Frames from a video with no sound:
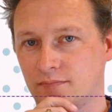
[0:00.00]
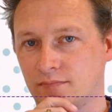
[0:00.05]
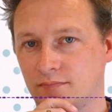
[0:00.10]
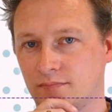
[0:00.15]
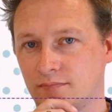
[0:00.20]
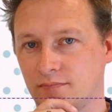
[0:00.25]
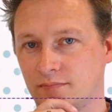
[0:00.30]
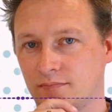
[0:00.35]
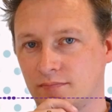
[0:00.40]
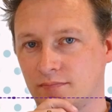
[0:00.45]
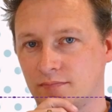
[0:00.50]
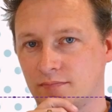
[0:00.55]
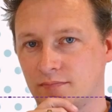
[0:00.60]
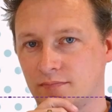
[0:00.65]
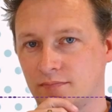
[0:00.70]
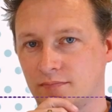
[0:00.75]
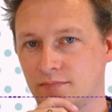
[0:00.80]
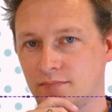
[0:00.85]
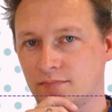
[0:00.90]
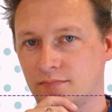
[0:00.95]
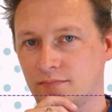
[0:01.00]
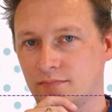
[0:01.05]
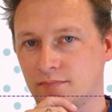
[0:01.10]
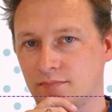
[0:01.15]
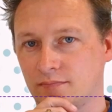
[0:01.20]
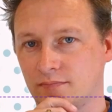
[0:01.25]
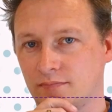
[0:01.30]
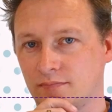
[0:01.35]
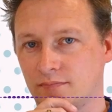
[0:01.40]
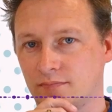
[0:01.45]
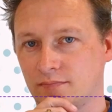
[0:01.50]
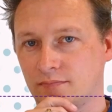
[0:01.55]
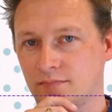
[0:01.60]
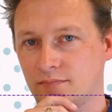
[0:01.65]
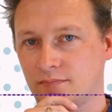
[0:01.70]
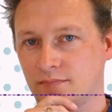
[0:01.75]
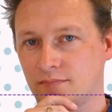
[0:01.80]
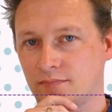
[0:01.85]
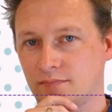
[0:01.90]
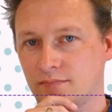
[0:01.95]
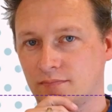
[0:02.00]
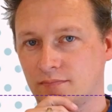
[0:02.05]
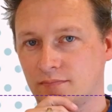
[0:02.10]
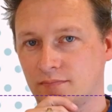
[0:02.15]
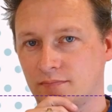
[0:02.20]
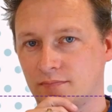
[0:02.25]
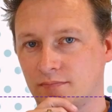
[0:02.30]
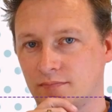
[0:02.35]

spent time with their teddy.